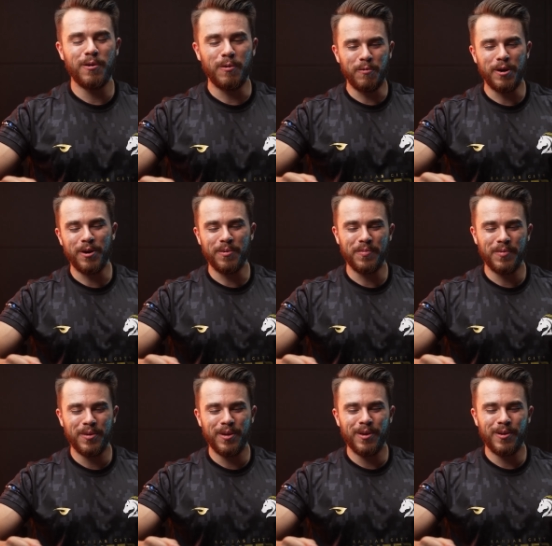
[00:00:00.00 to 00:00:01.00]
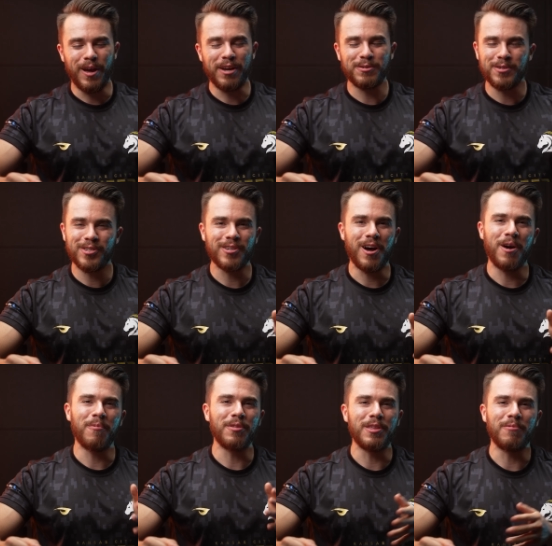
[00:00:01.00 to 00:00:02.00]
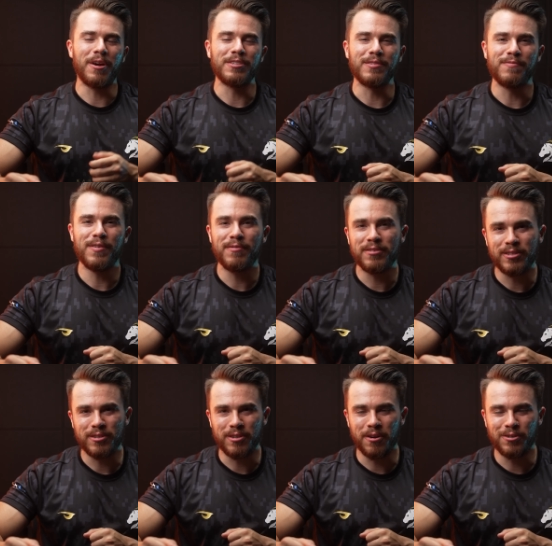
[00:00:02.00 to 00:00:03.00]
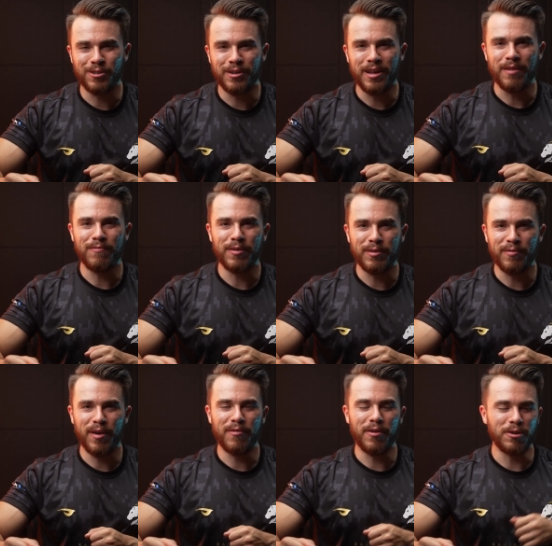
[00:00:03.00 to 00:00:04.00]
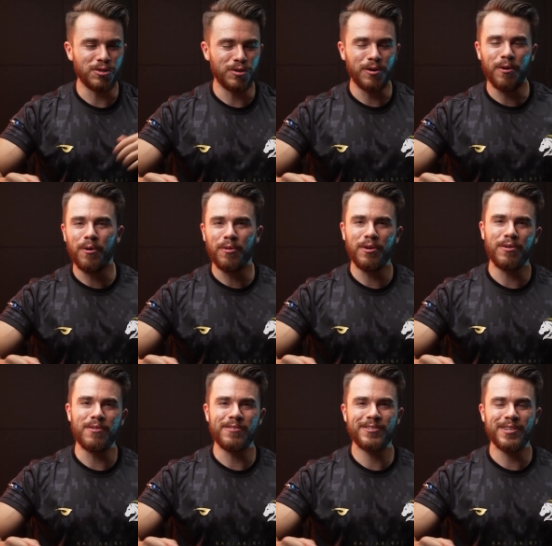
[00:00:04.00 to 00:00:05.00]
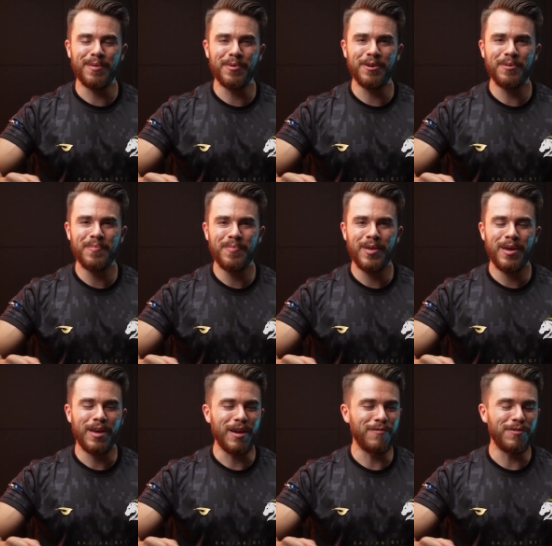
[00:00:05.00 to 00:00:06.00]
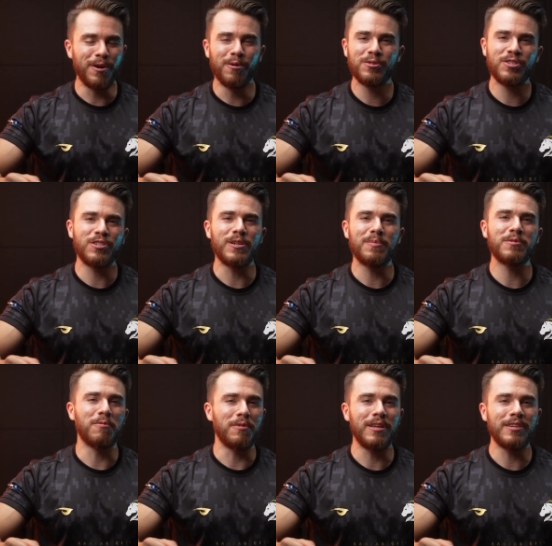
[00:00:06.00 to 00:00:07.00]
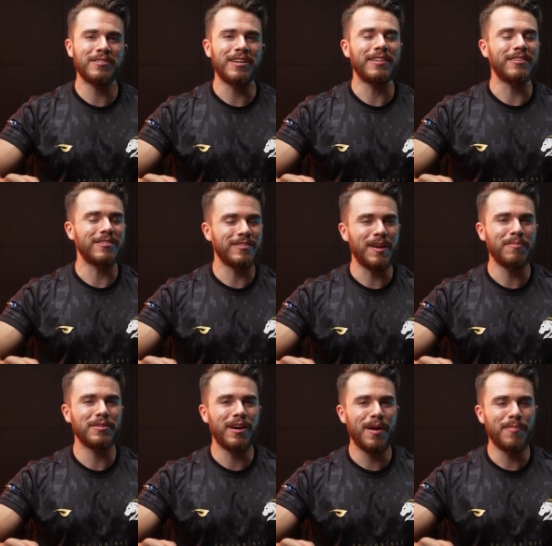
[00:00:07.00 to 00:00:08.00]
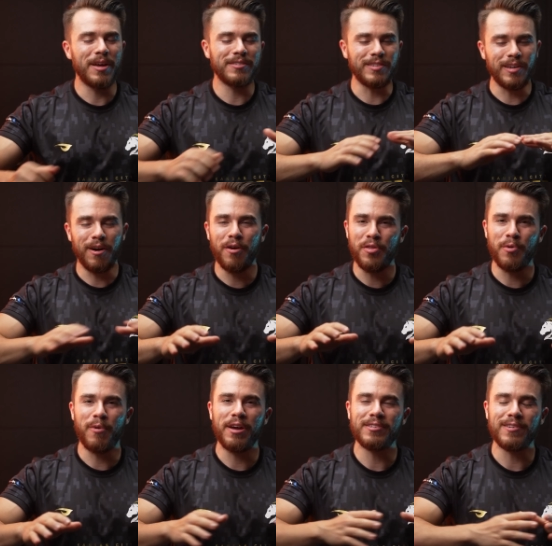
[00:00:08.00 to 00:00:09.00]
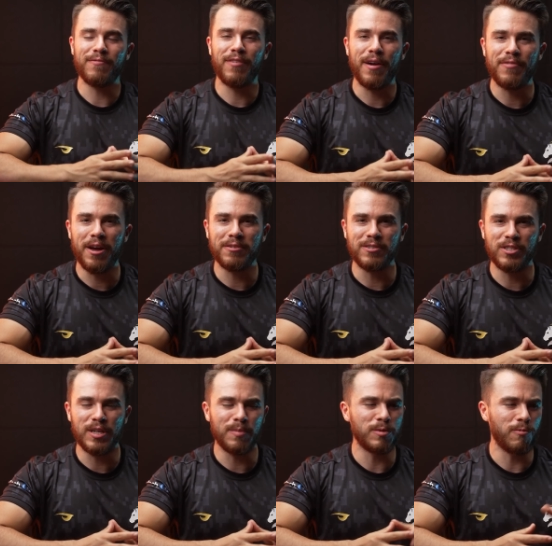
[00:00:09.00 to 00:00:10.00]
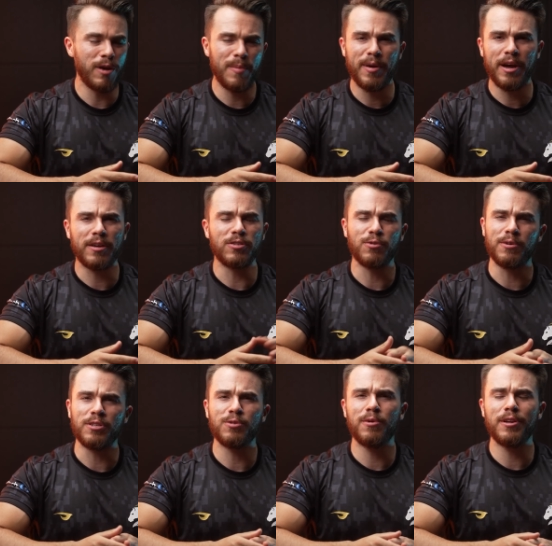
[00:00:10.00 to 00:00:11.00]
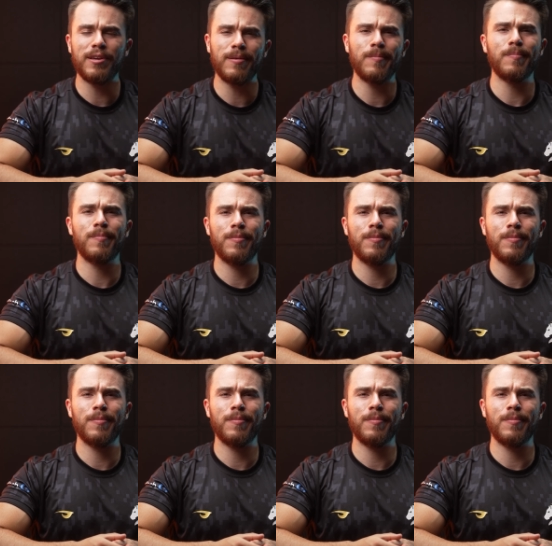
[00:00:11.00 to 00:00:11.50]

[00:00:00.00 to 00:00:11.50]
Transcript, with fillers: Well, as we saw with the Ryzen 5600 and 5500 earlier this summer, if those chips released at the same time as the other Ryzen 5000 chips way back in 2020,